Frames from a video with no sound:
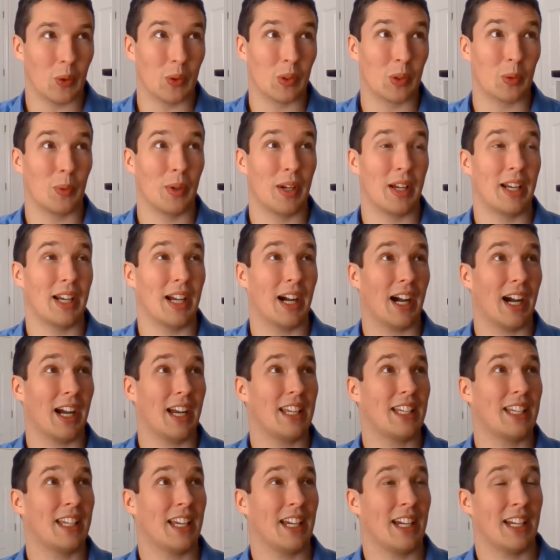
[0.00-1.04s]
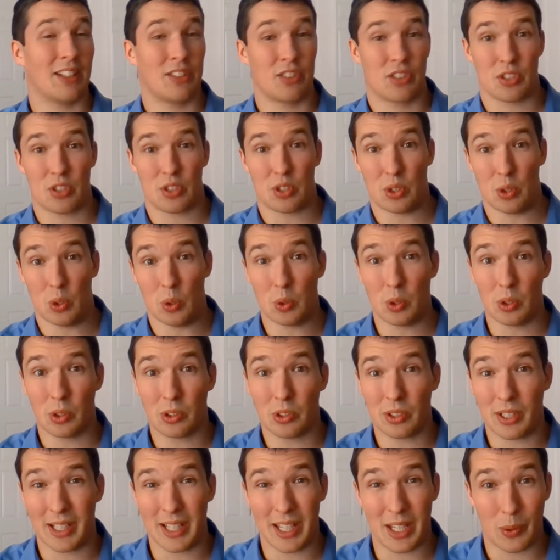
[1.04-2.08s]
Or when I can just
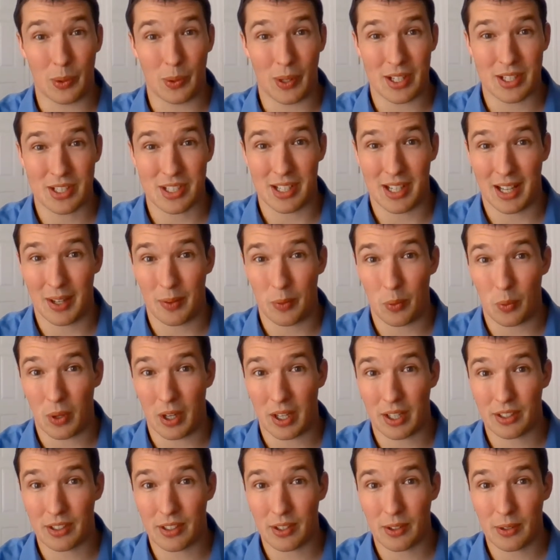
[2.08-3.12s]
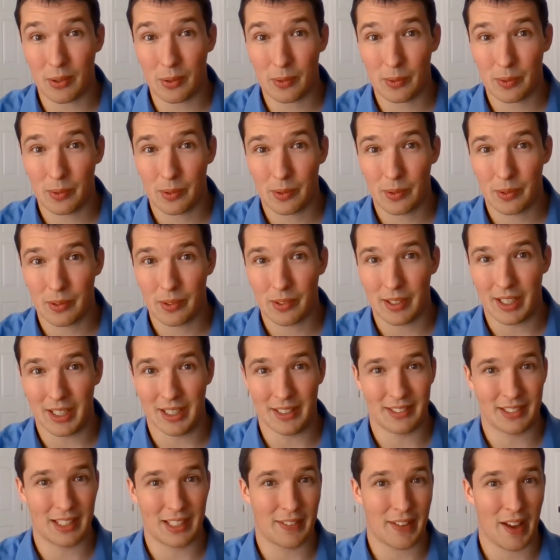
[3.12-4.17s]
Google any question I want to,
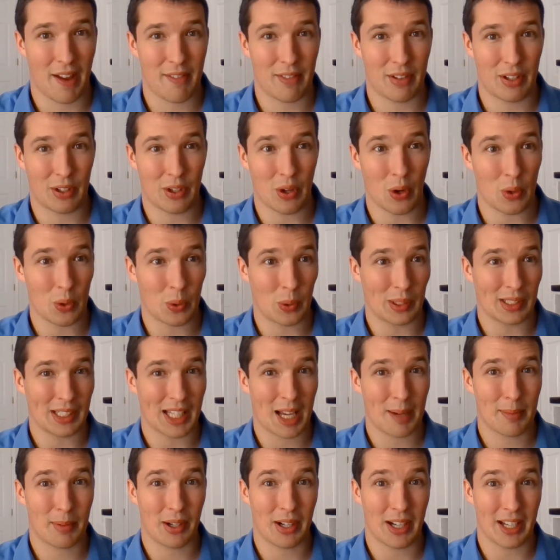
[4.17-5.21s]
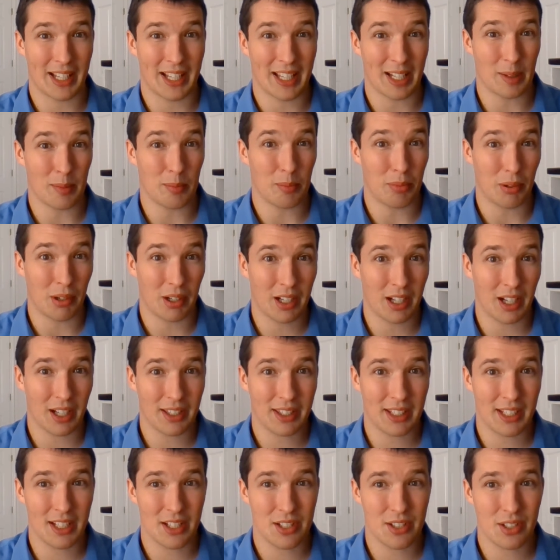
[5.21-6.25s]
instead of having to go to a library to get a book
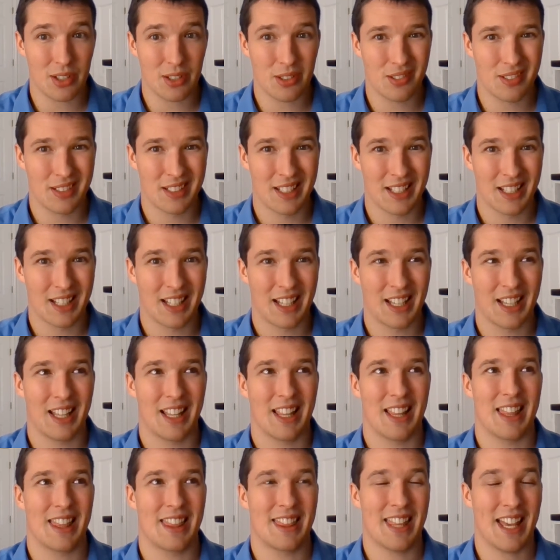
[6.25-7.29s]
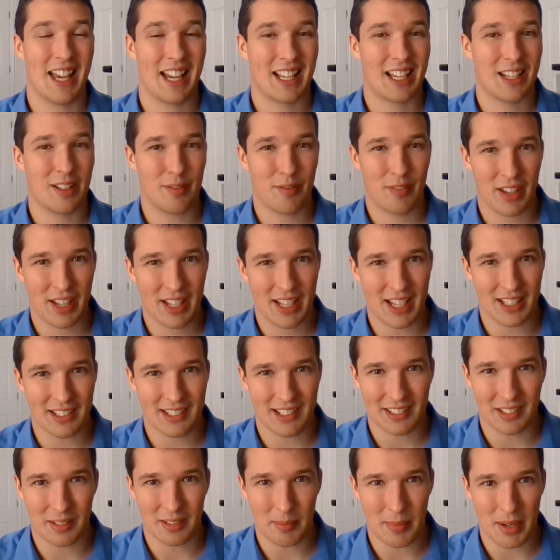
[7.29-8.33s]
on the issue, that
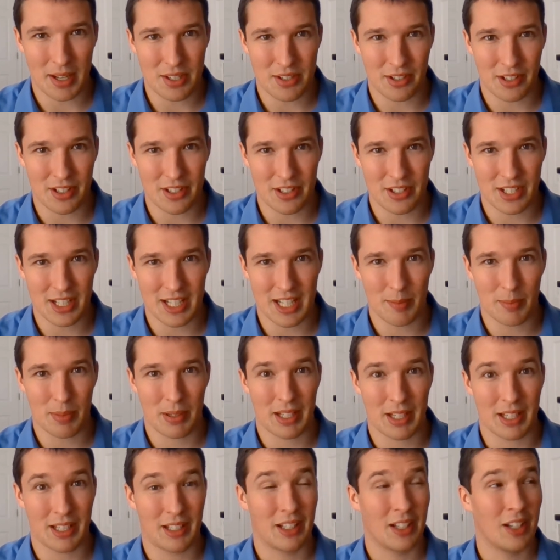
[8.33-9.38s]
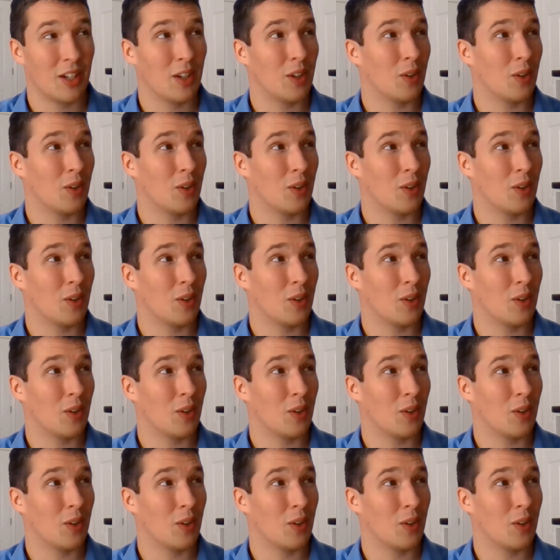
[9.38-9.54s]
convenience isn't measured in GDP.